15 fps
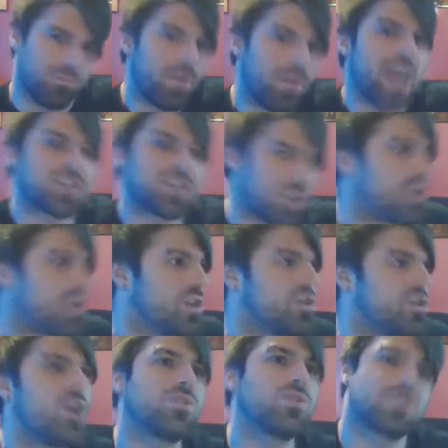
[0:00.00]
Bitch, you're a
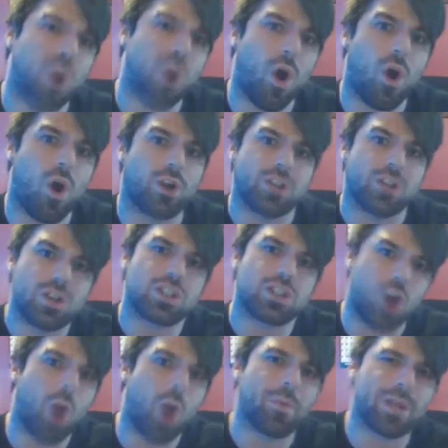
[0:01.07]
new store. You just
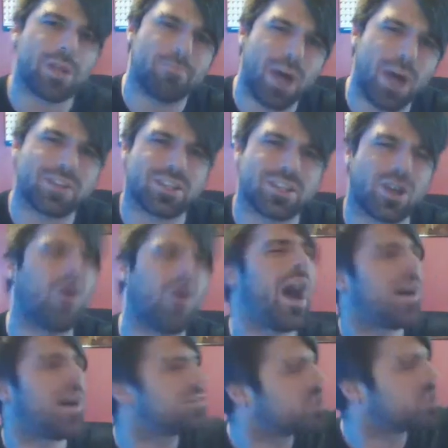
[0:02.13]
opened a month ago.
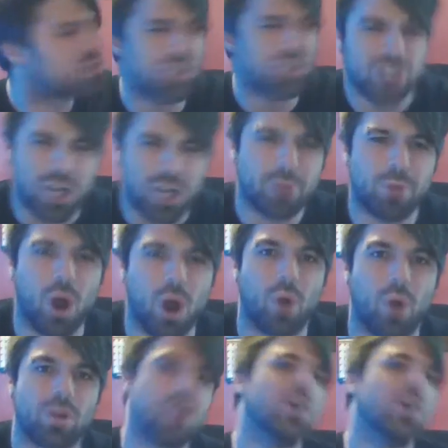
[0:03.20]
How's your shit broke?